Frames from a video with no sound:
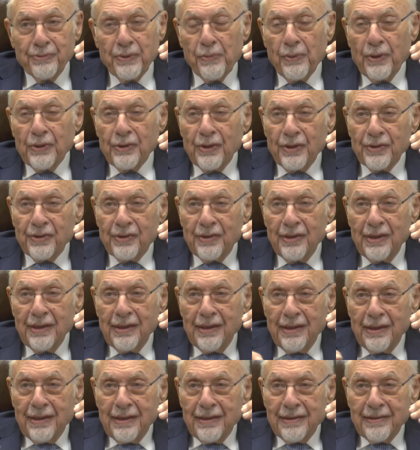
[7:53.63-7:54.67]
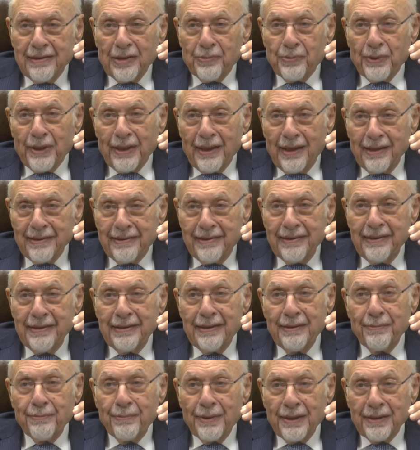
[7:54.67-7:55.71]
We were not Satmar
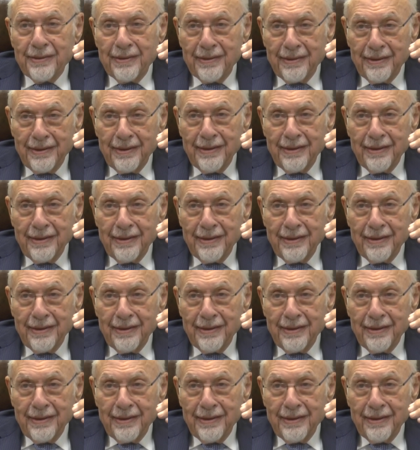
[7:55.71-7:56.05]
Hasidim, but